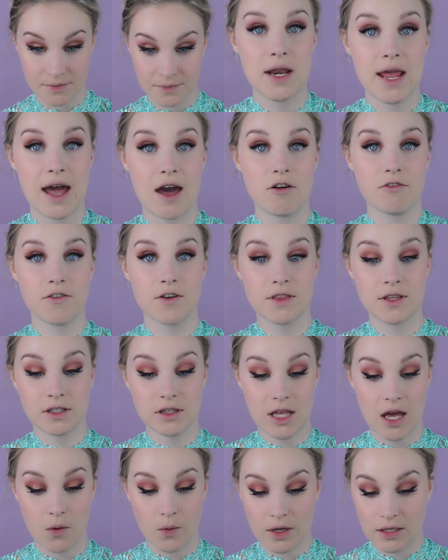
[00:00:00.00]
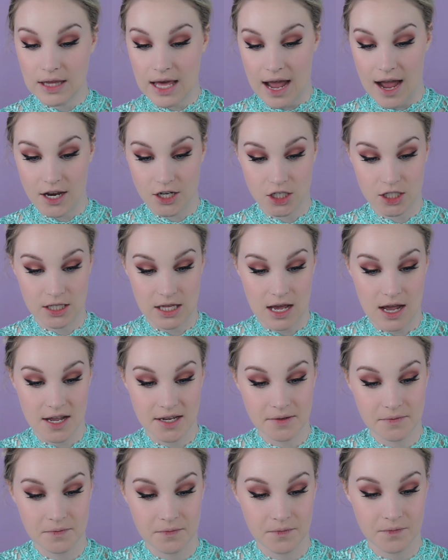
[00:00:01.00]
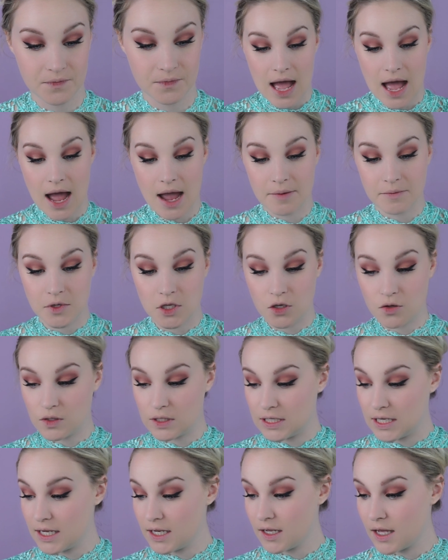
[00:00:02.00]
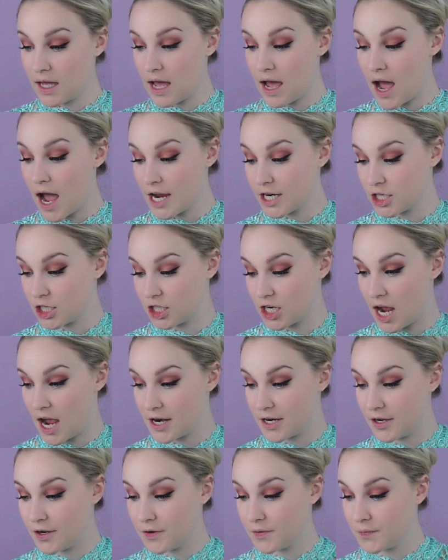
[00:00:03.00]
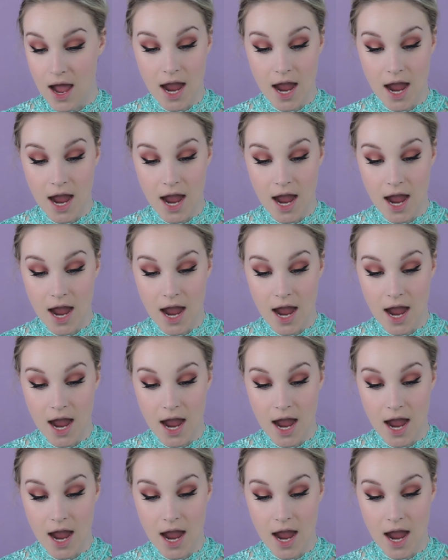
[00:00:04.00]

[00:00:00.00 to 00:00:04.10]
Now for the lower lash line, I'm using eyeshadow.